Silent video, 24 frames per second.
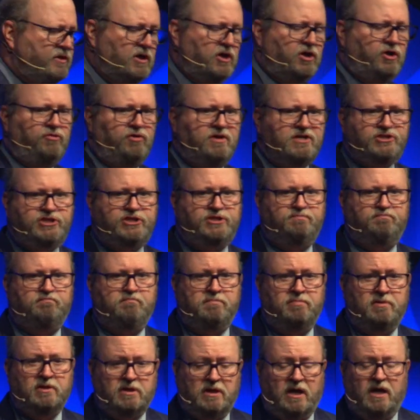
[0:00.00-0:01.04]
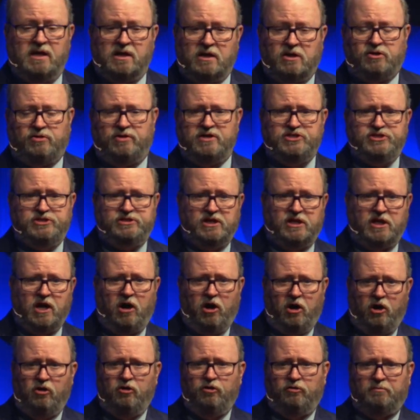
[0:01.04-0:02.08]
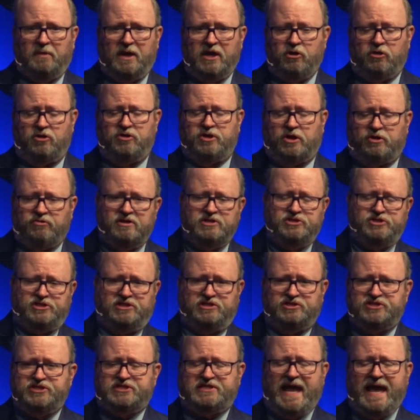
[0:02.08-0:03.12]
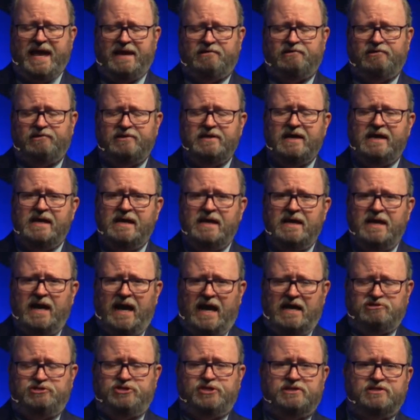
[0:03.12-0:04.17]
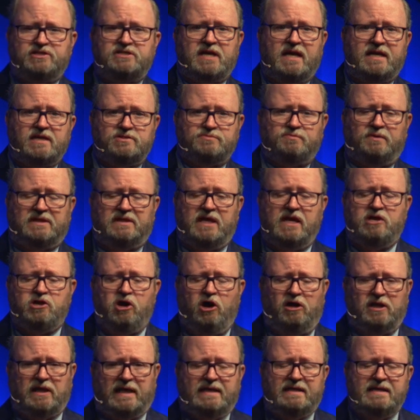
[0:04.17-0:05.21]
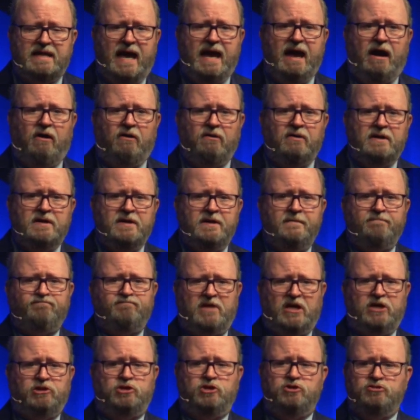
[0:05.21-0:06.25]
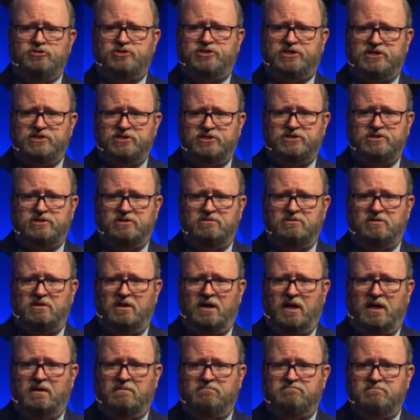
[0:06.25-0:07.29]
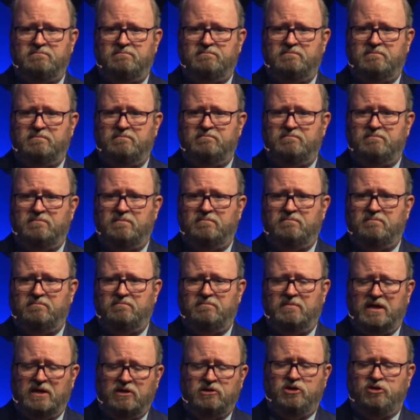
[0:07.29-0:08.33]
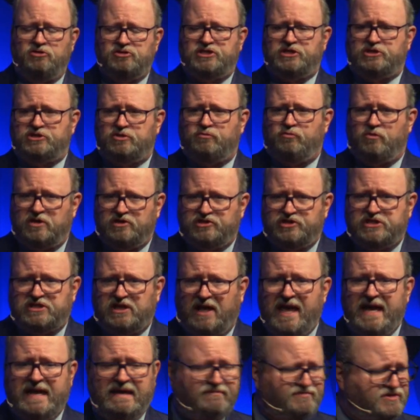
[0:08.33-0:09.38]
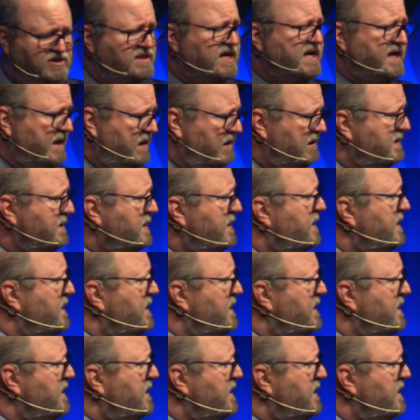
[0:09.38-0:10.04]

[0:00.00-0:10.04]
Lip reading: the Christian Holman, or the Christian Standard, I should say is what they call it now, it uses the word slaves there.